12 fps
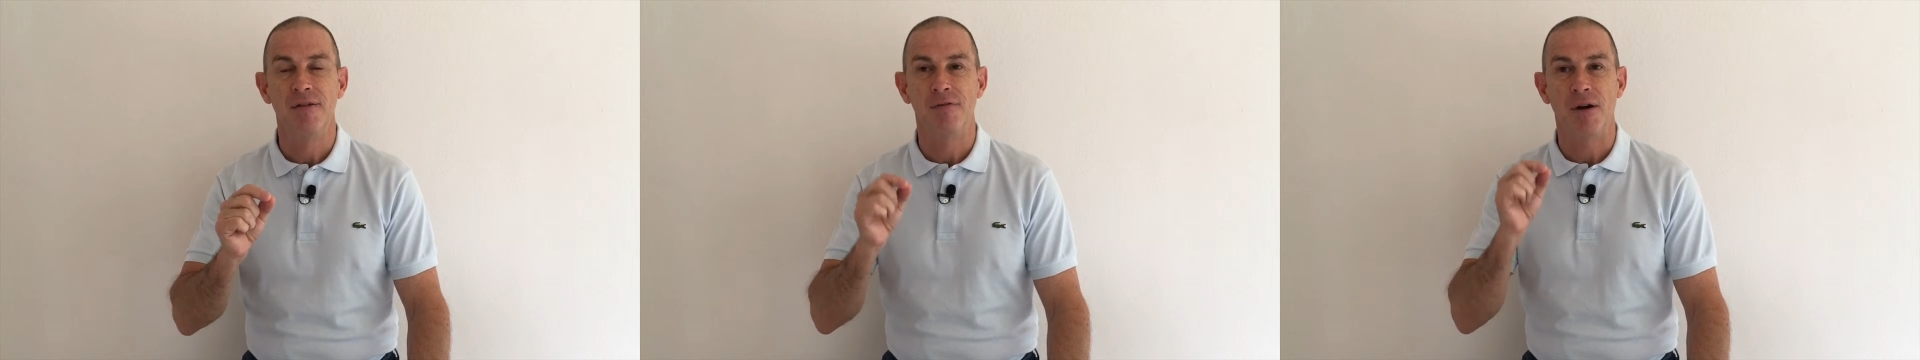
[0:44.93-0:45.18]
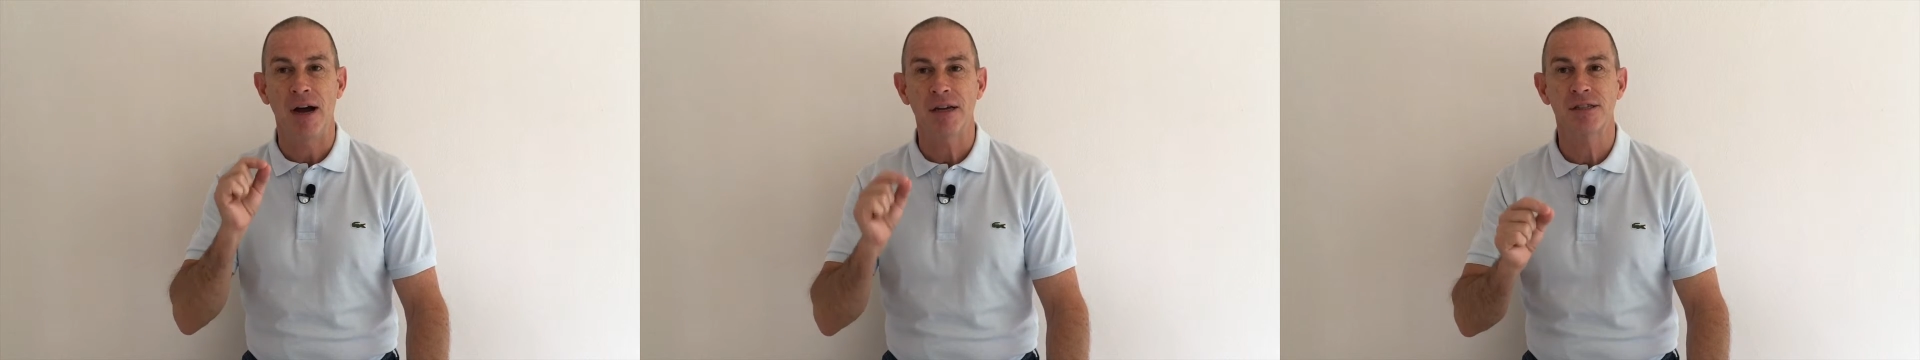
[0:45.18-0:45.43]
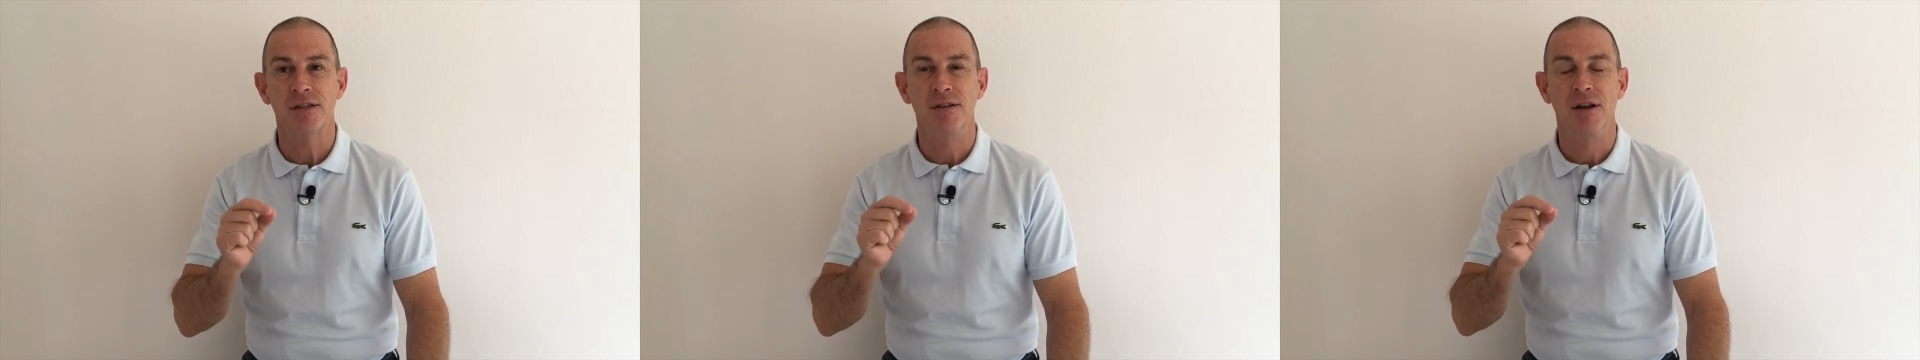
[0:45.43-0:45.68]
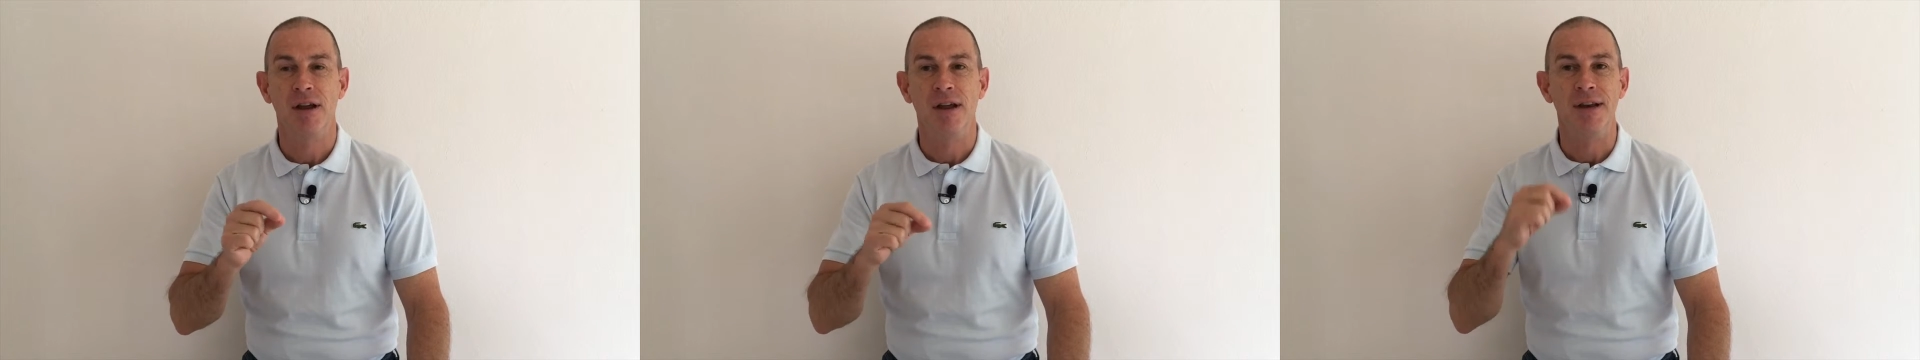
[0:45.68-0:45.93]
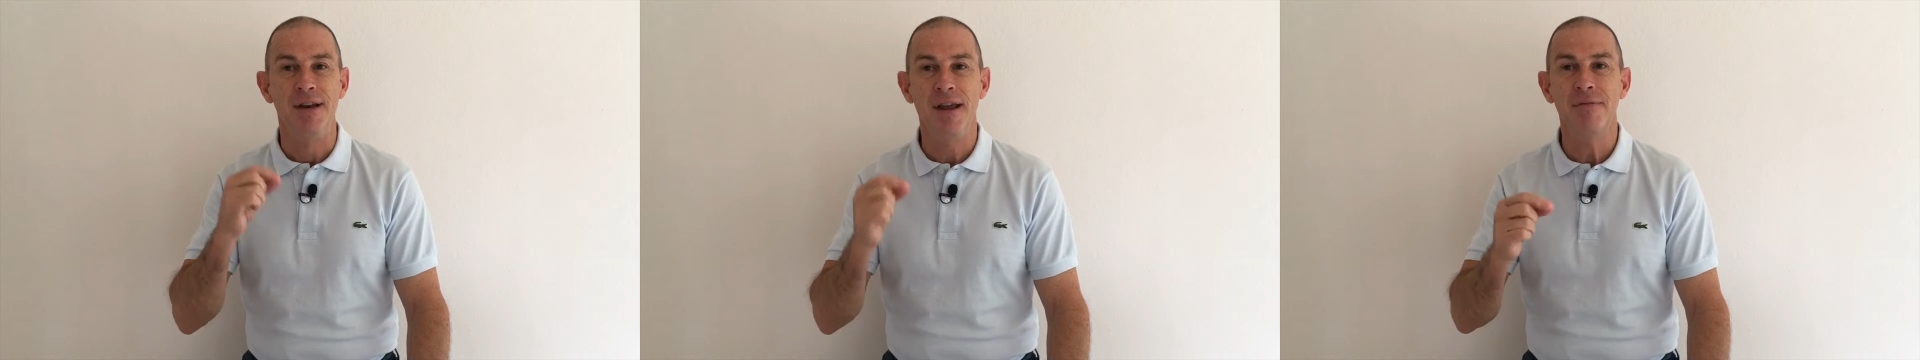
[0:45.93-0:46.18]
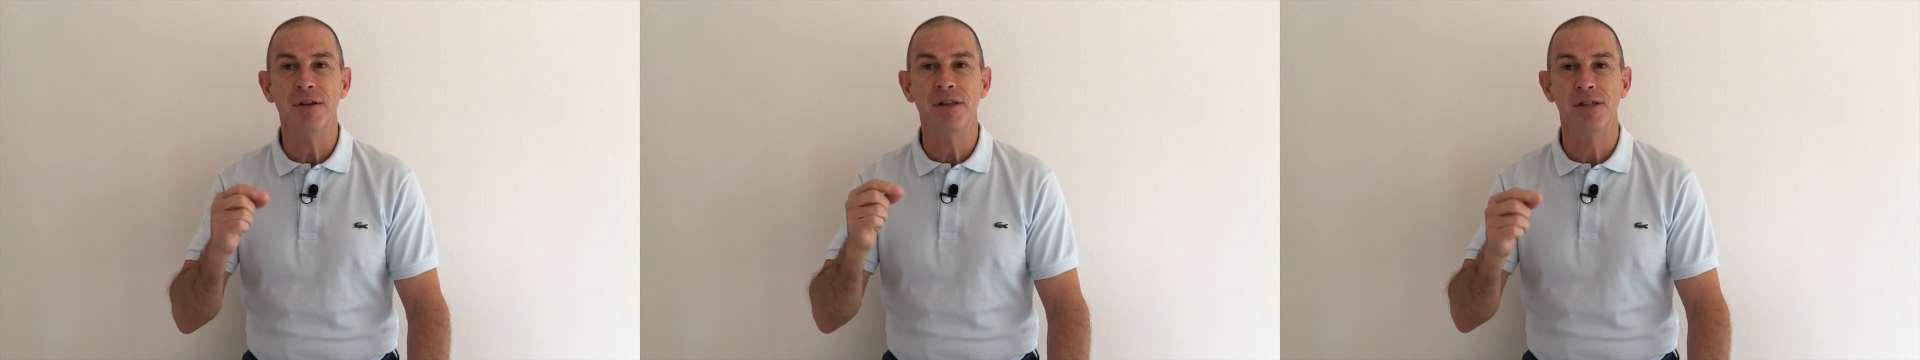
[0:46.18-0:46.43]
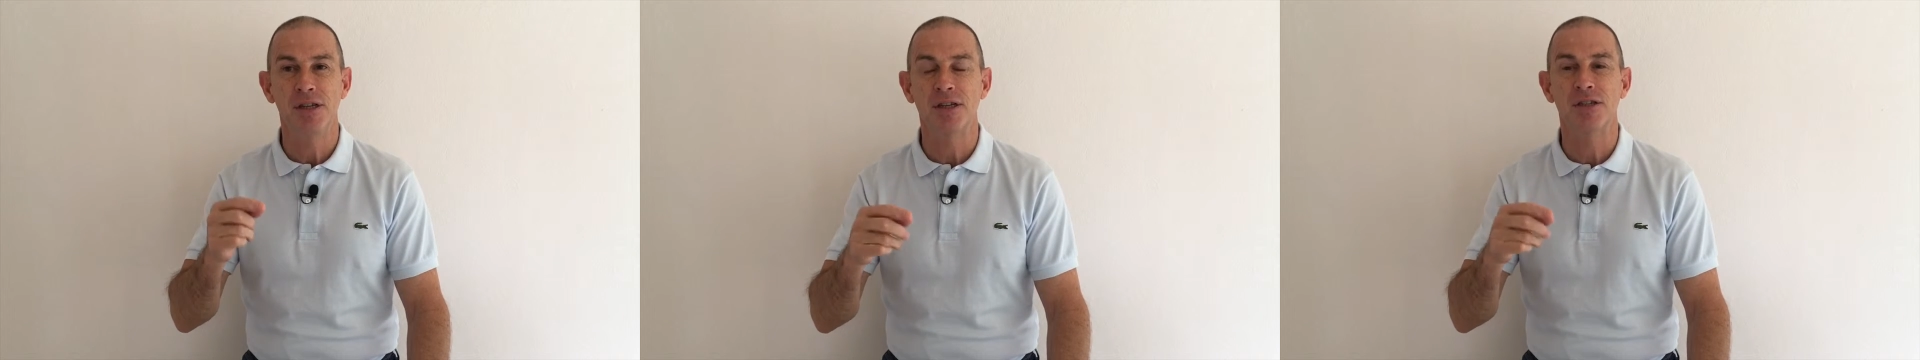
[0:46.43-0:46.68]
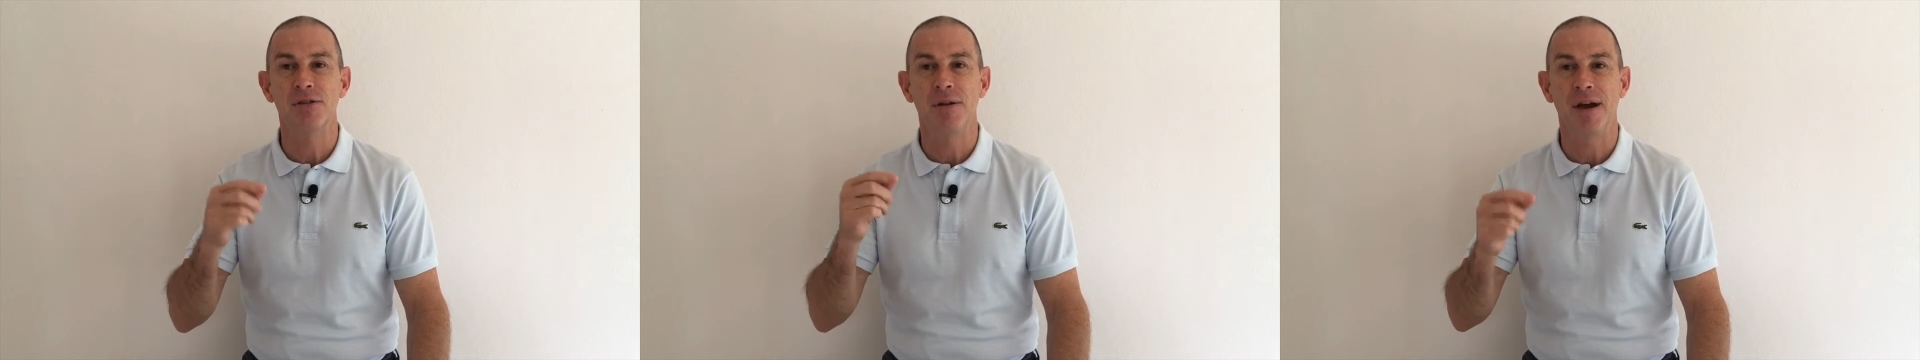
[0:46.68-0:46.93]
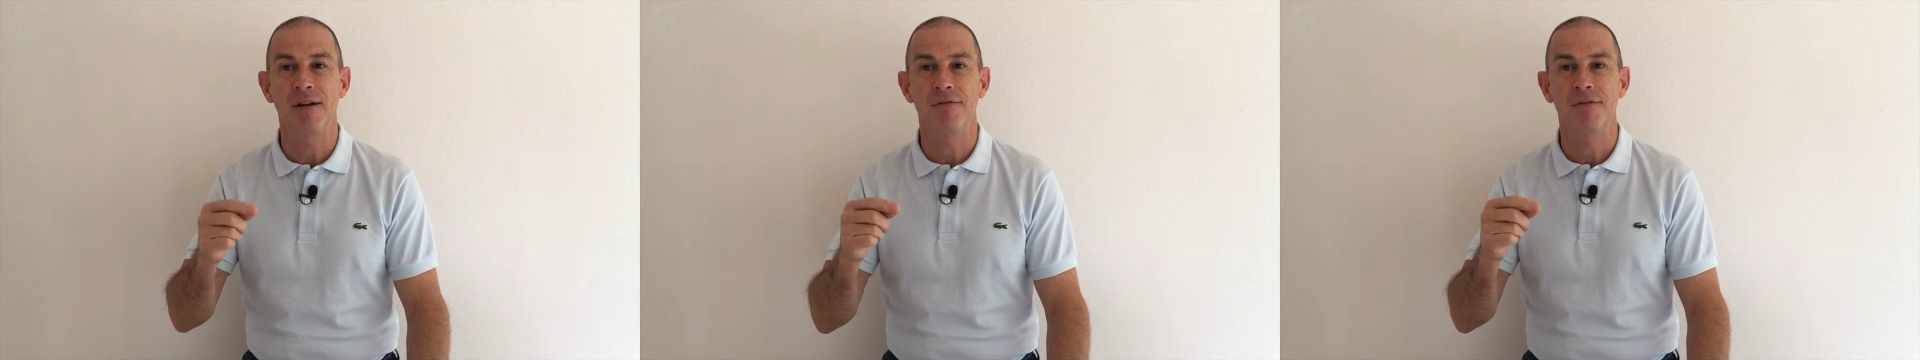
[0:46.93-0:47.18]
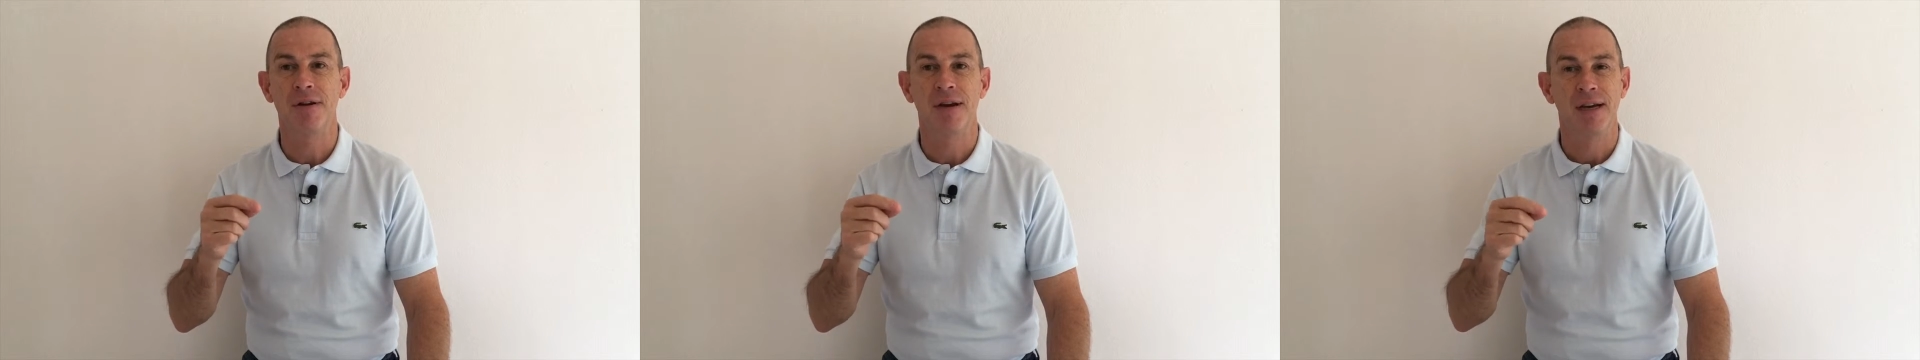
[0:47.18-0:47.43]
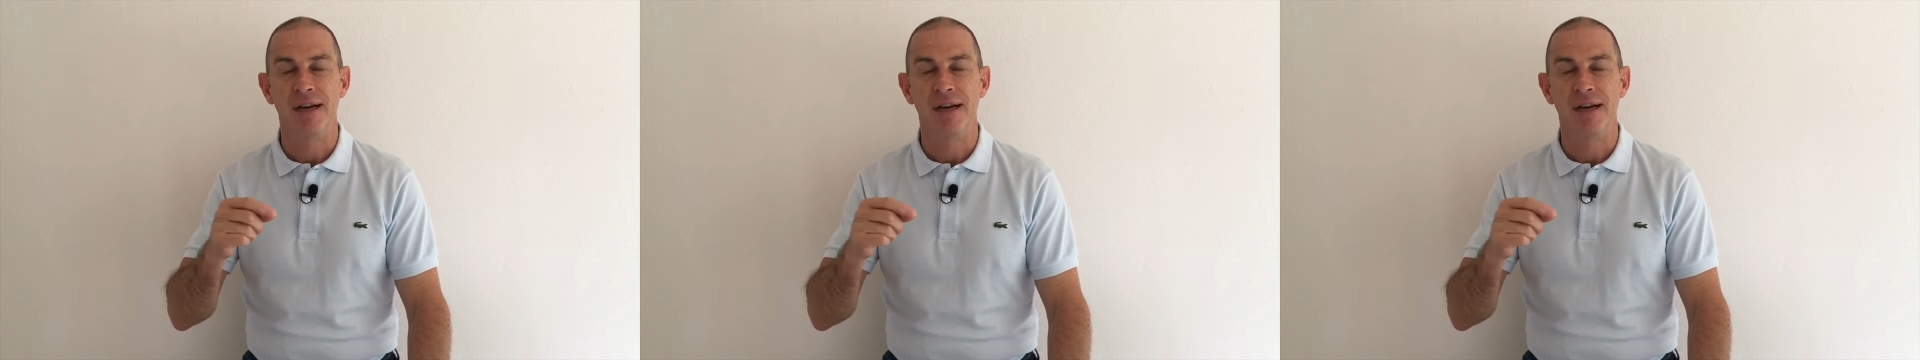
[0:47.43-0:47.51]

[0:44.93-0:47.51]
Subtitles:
for us never just to have